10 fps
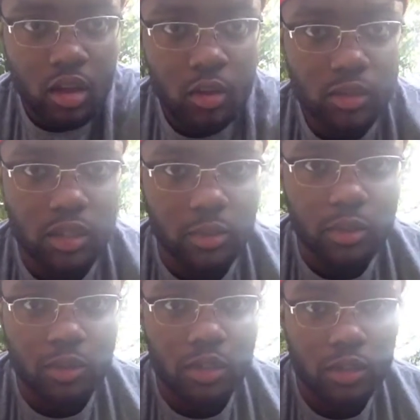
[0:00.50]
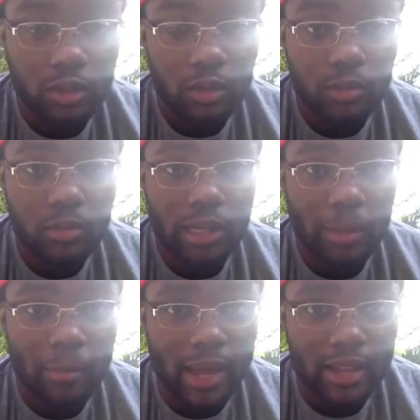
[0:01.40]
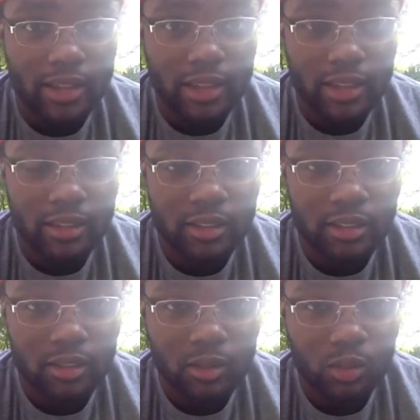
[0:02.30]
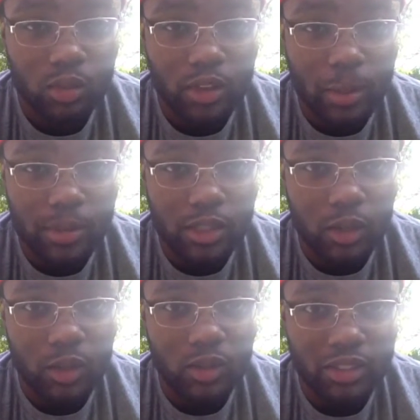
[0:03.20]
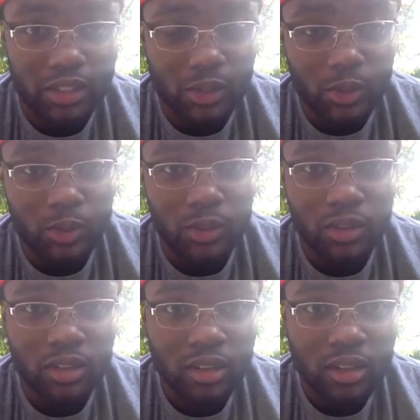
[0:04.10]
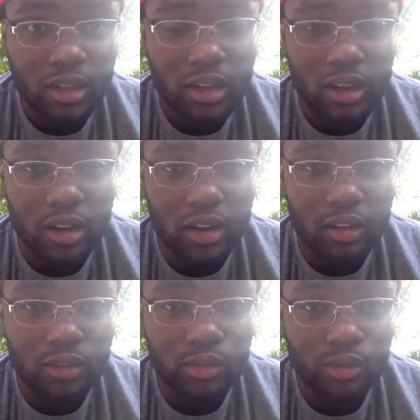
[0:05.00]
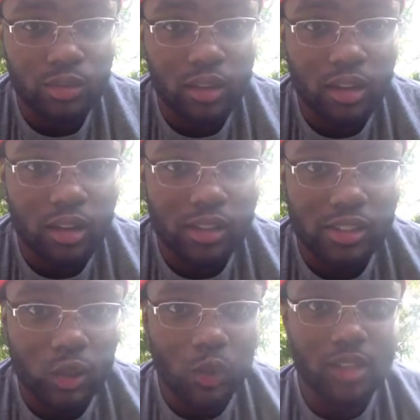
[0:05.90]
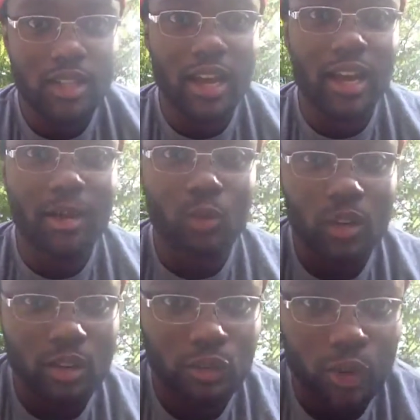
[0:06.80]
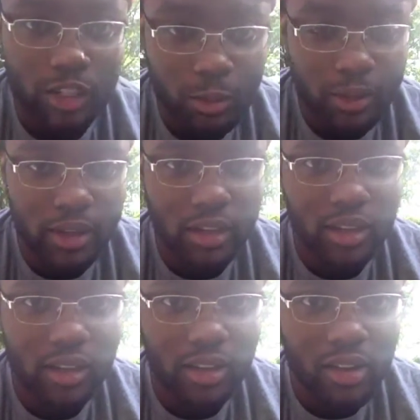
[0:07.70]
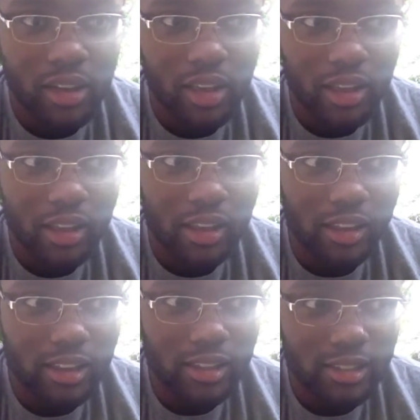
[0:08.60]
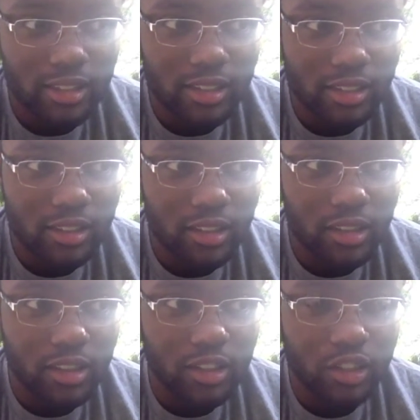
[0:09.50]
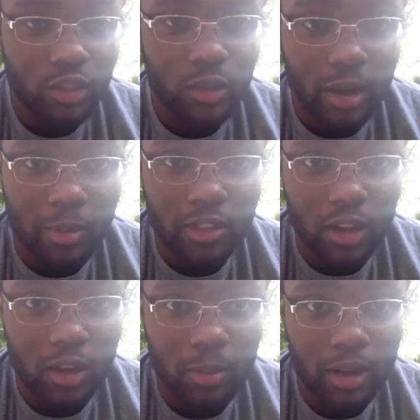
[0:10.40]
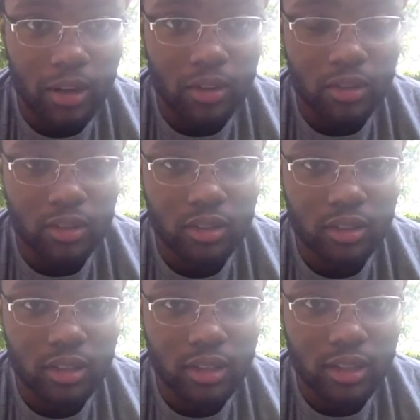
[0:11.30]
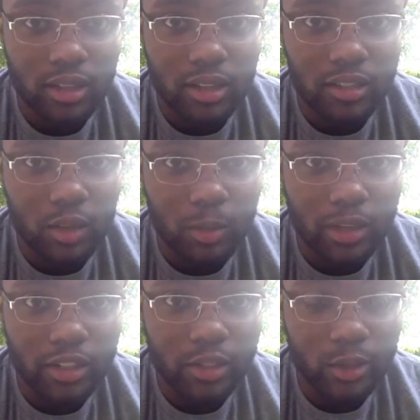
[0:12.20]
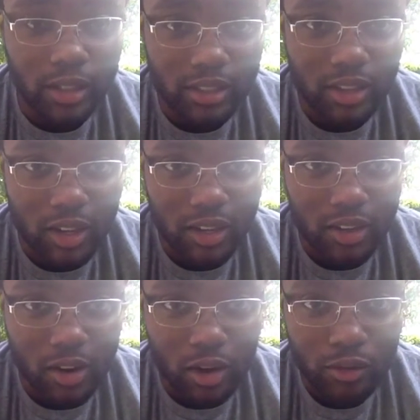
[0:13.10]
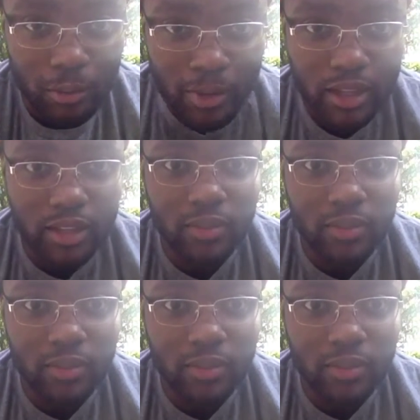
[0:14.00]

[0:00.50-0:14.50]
What's up, YouTube? Back again with episode 2 of Story Time with a Fresh Pair. This is the shoe that I'm going to talk about. It's going to be the shoe that started it all for me.